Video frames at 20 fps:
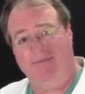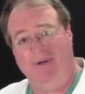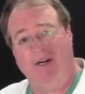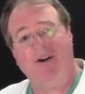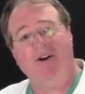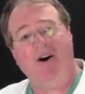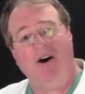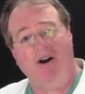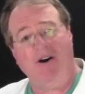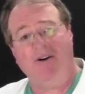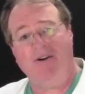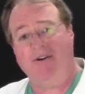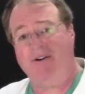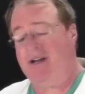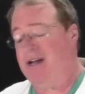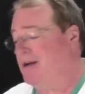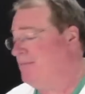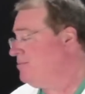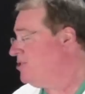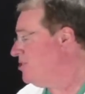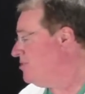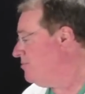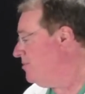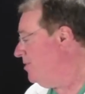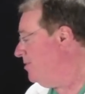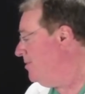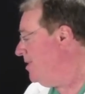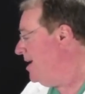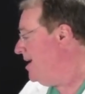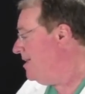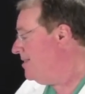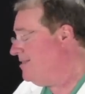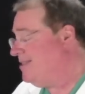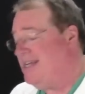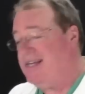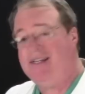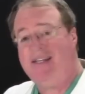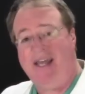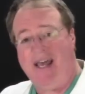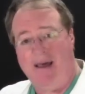When an auditor comes through,
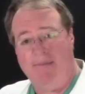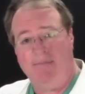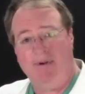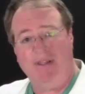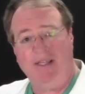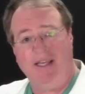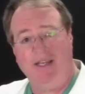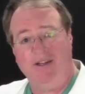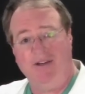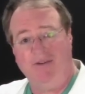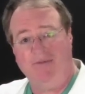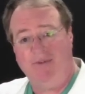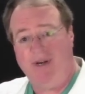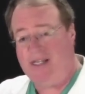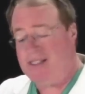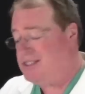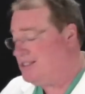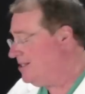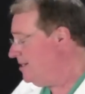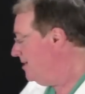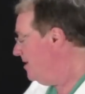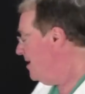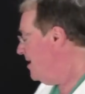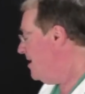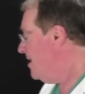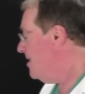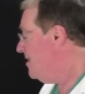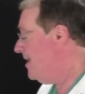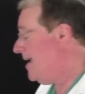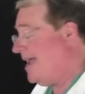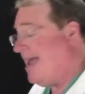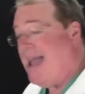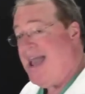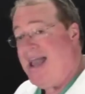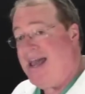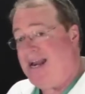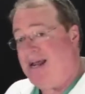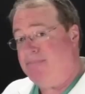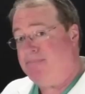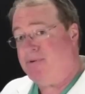they tabulate your risk, they
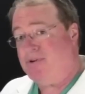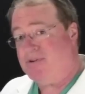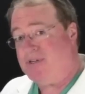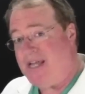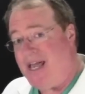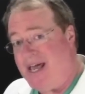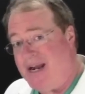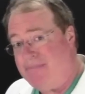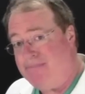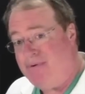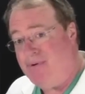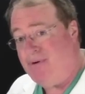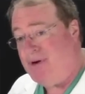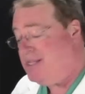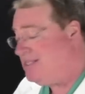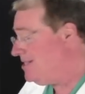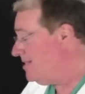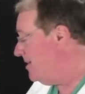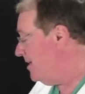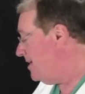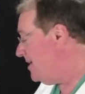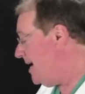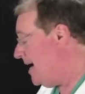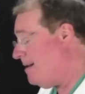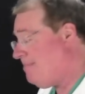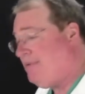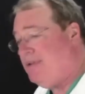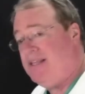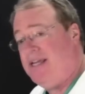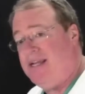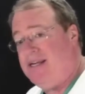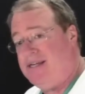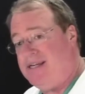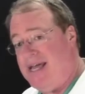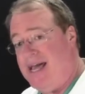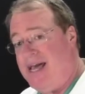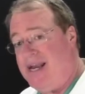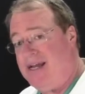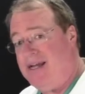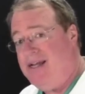add up your data points, and they tabulate
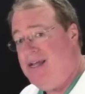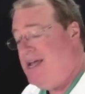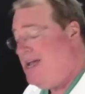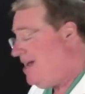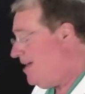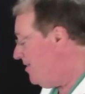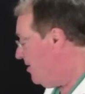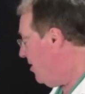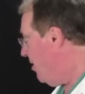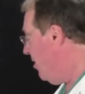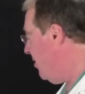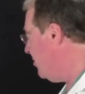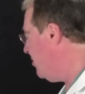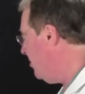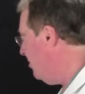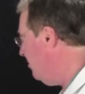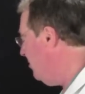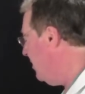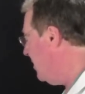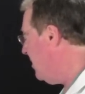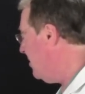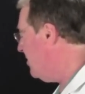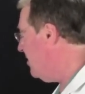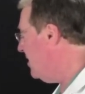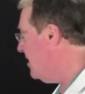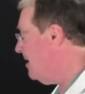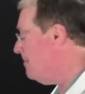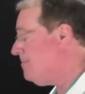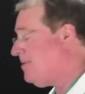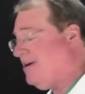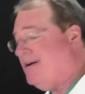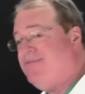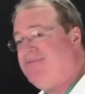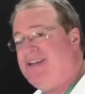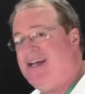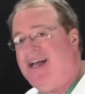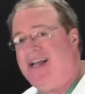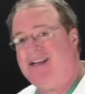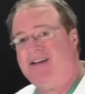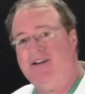data, and they also look at the number of
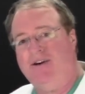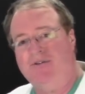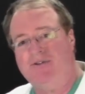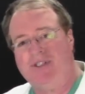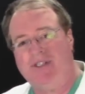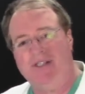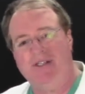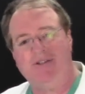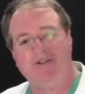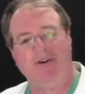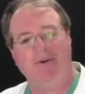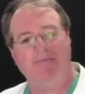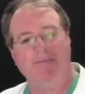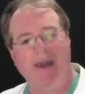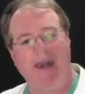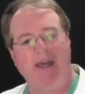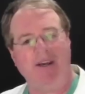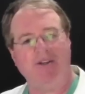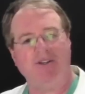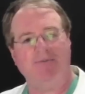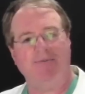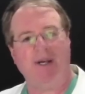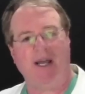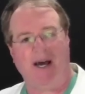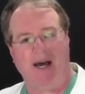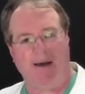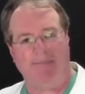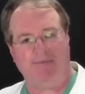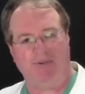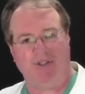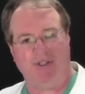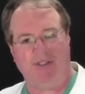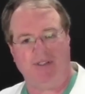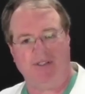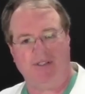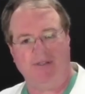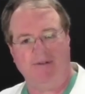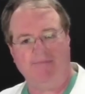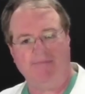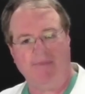diagnoses or management
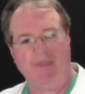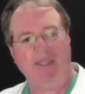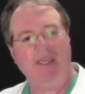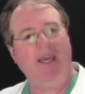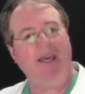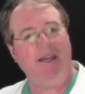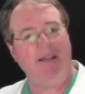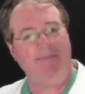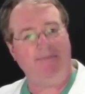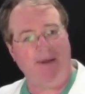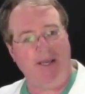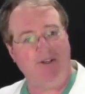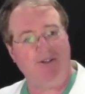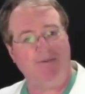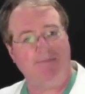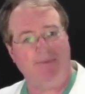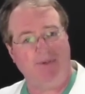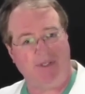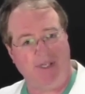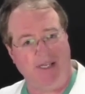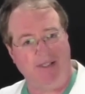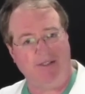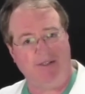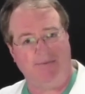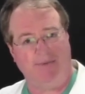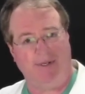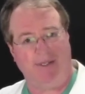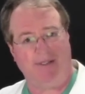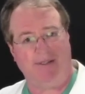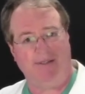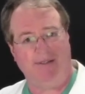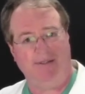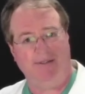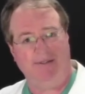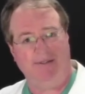options any patient presents with.